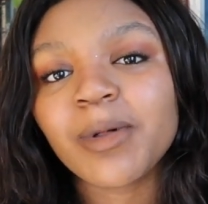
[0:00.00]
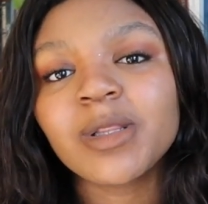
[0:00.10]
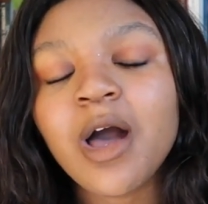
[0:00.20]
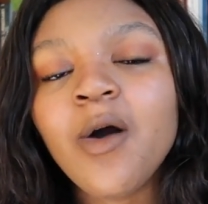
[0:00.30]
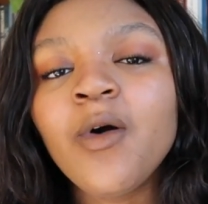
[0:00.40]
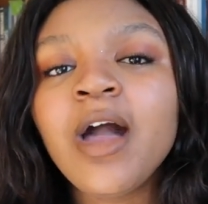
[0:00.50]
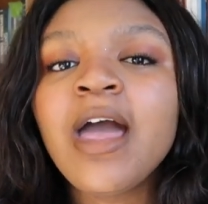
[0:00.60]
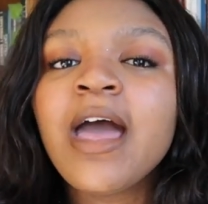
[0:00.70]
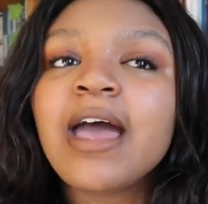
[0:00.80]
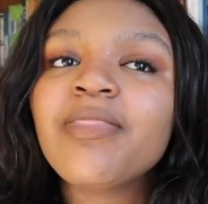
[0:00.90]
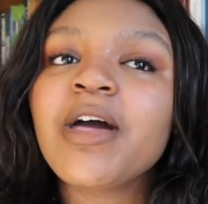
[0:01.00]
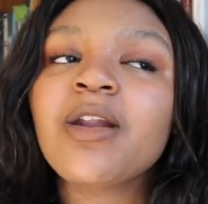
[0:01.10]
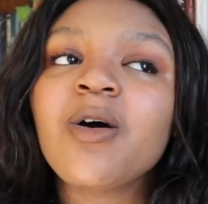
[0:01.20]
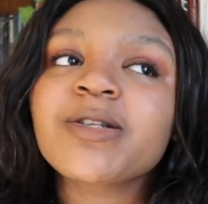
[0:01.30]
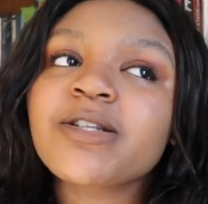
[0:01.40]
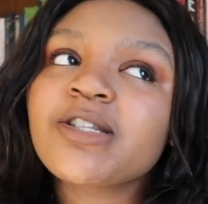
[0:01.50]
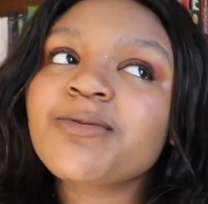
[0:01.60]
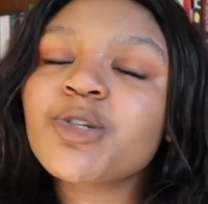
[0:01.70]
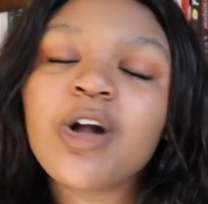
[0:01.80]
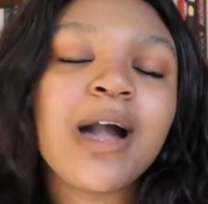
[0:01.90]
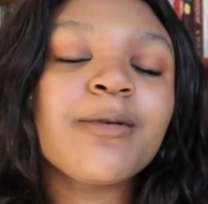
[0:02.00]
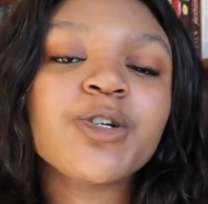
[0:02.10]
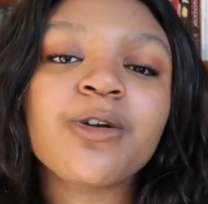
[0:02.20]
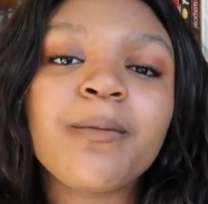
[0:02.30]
below, and then also subscribe and turn